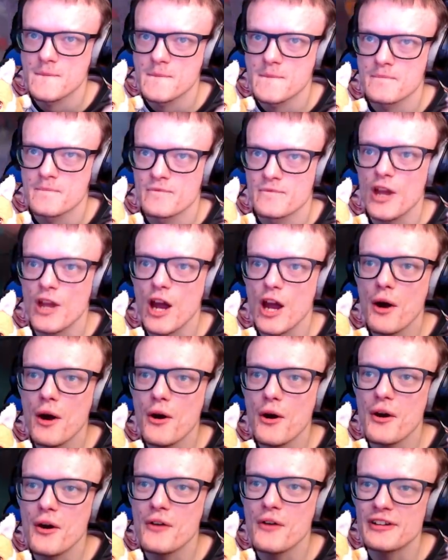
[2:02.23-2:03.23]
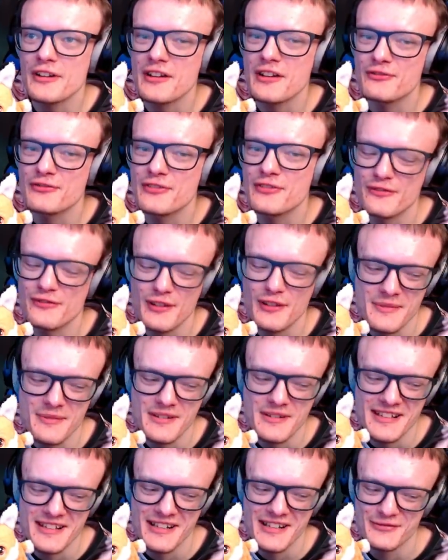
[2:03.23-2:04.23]
No! I freaking flip-flop
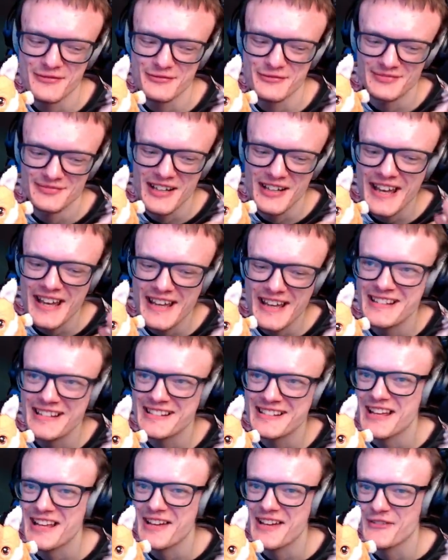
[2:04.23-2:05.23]
myself! I hate this level!